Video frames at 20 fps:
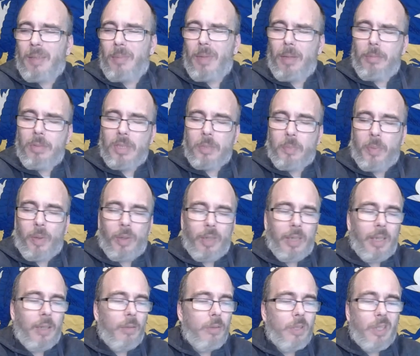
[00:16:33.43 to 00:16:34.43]
Maybe his body
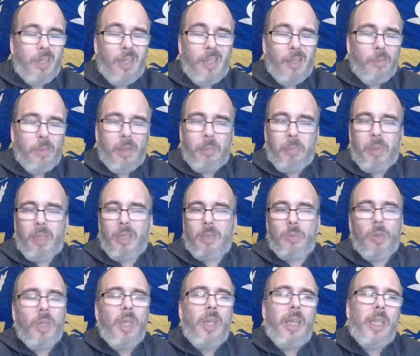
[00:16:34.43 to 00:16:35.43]
language a little bit, but
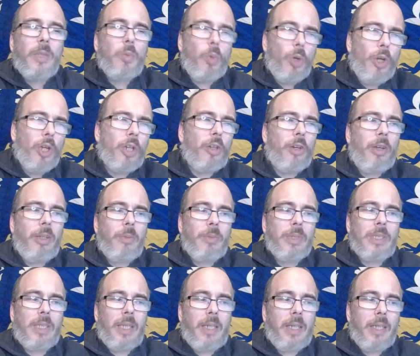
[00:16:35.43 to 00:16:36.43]
his work rate
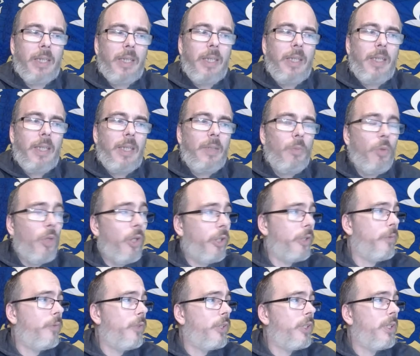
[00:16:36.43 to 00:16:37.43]
was there. He worked
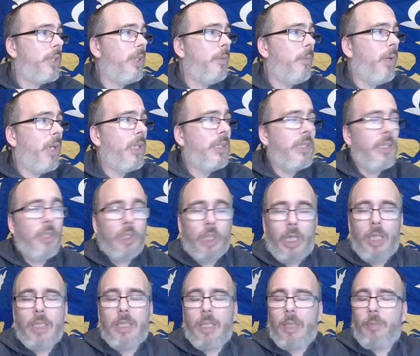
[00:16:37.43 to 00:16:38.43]
for his teammates. He
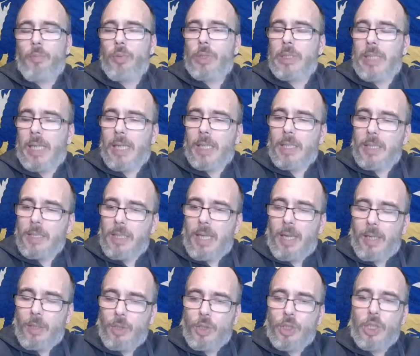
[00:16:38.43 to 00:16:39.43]
tried to protect
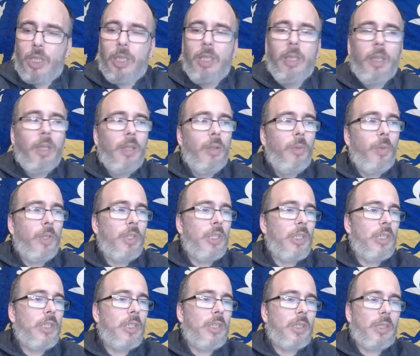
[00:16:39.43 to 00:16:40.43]
NG, which
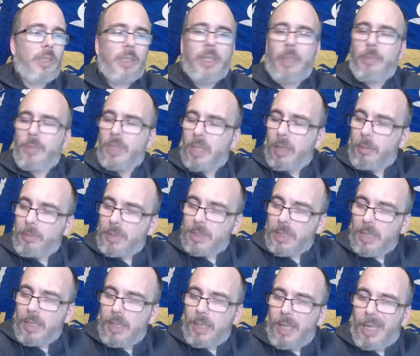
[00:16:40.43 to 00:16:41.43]
is sometimes
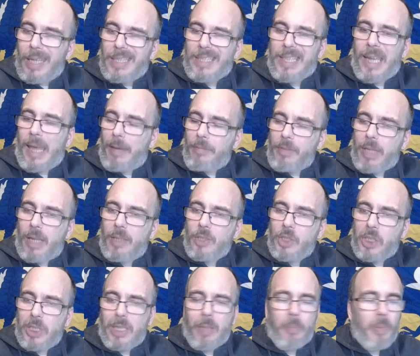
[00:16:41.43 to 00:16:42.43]
has left
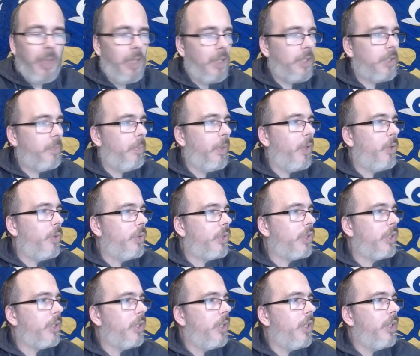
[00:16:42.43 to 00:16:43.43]
NG a bit
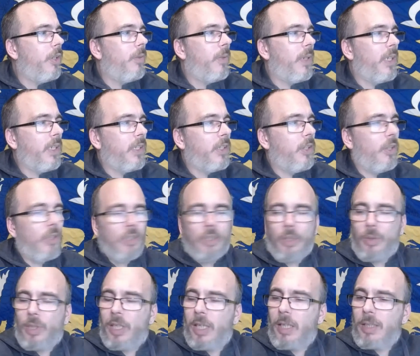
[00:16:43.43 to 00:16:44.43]
exposed when he's not so
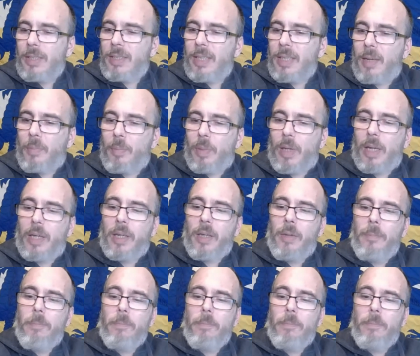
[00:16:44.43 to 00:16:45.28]
keen to get back.